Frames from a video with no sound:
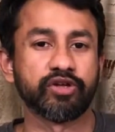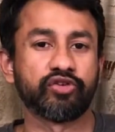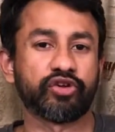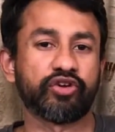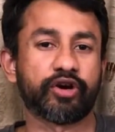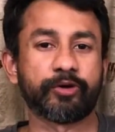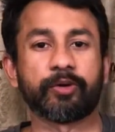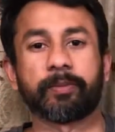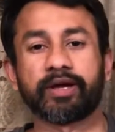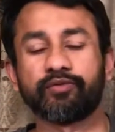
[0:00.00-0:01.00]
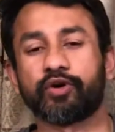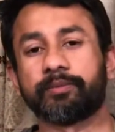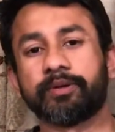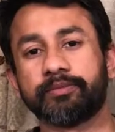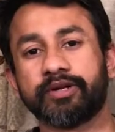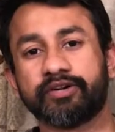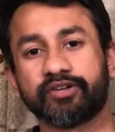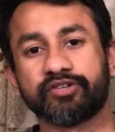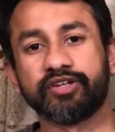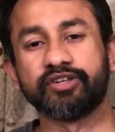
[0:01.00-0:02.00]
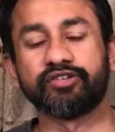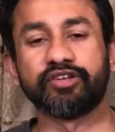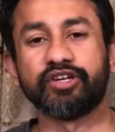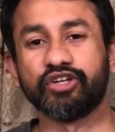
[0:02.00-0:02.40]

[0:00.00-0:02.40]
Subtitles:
So in order to apply for a permanent residency,